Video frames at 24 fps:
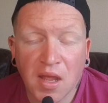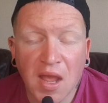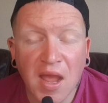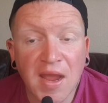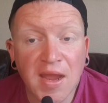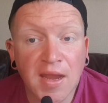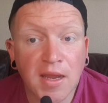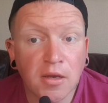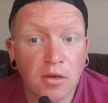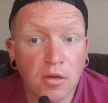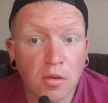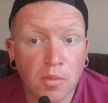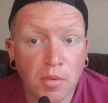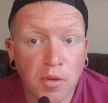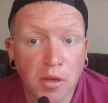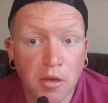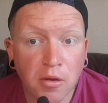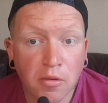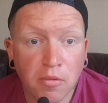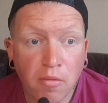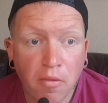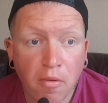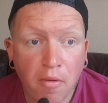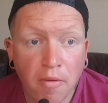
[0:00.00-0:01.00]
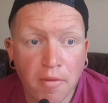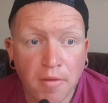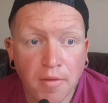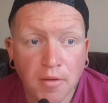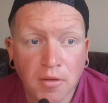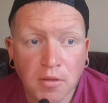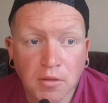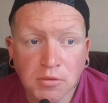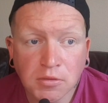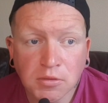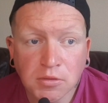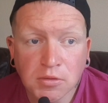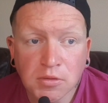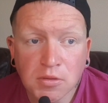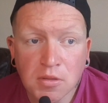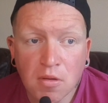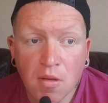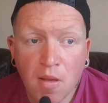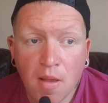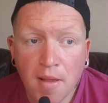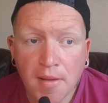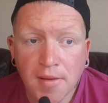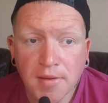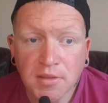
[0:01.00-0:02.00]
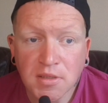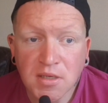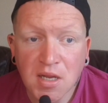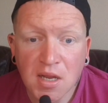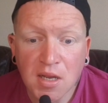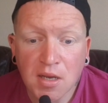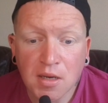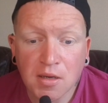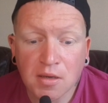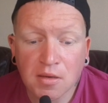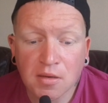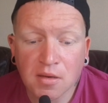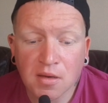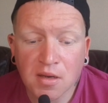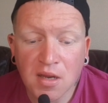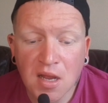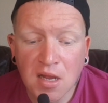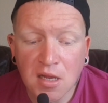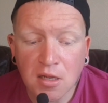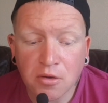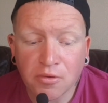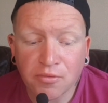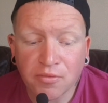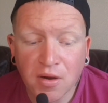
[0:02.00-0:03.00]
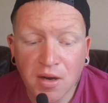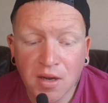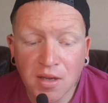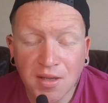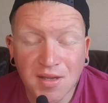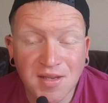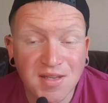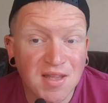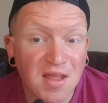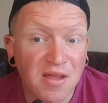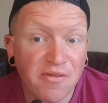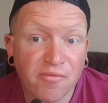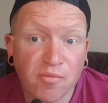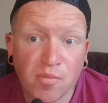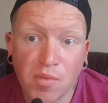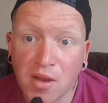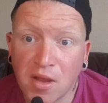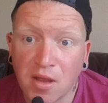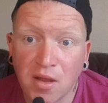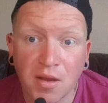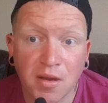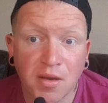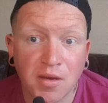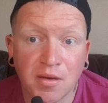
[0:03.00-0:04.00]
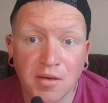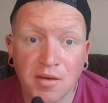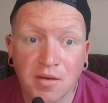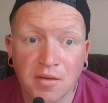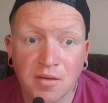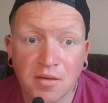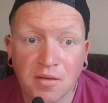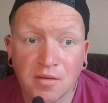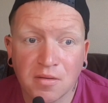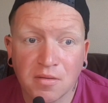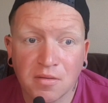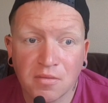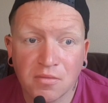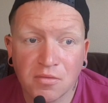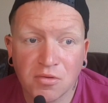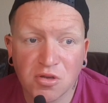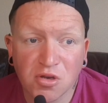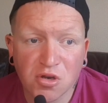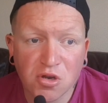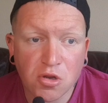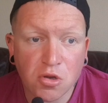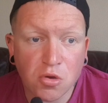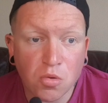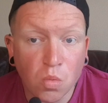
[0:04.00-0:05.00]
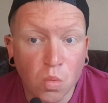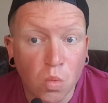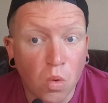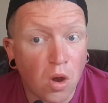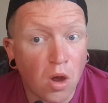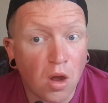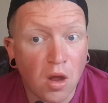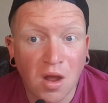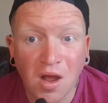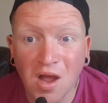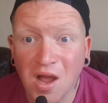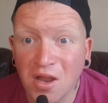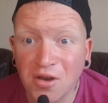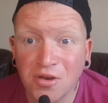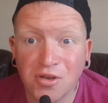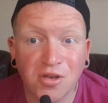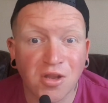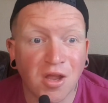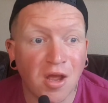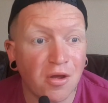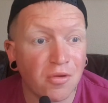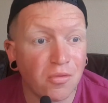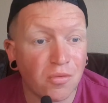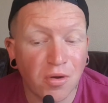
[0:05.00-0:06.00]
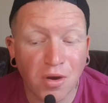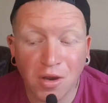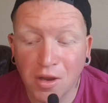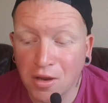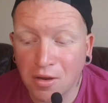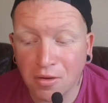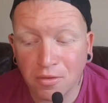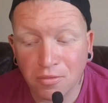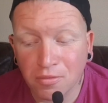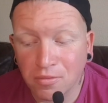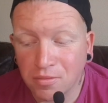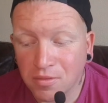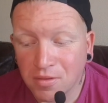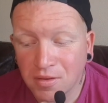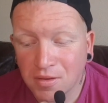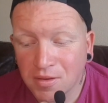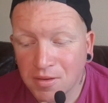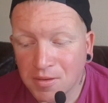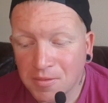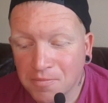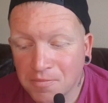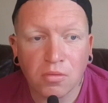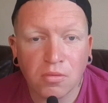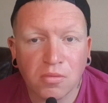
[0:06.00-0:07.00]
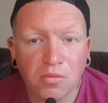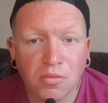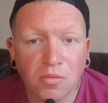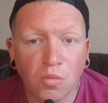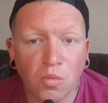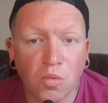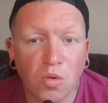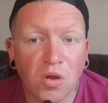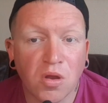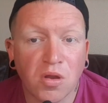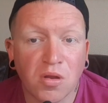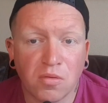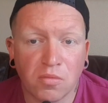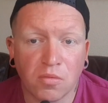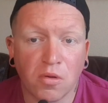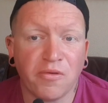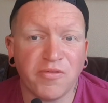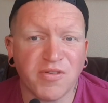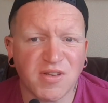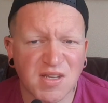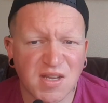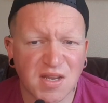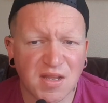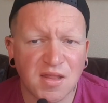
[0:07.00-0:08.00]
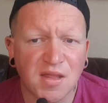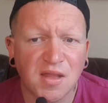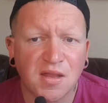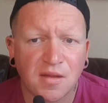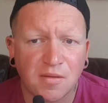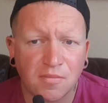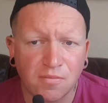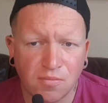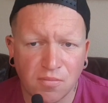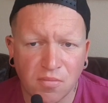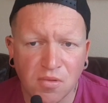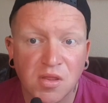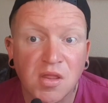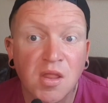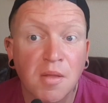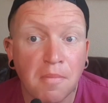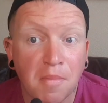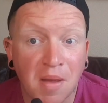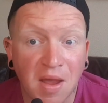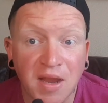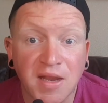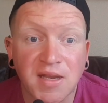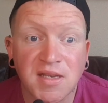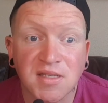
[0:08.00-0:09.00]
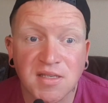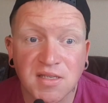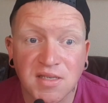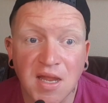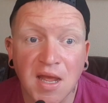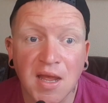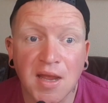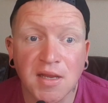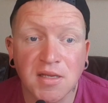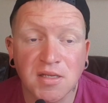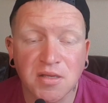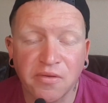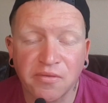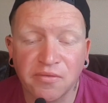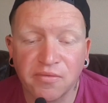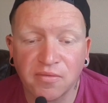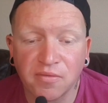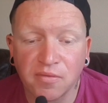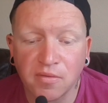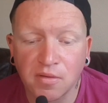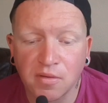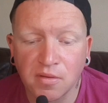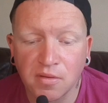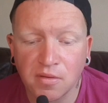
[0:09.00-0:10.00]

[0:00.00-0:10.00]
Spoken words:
AEW, and Kyle O'Reilly's left behind to do what, I don't know. Where obviously the mainstays of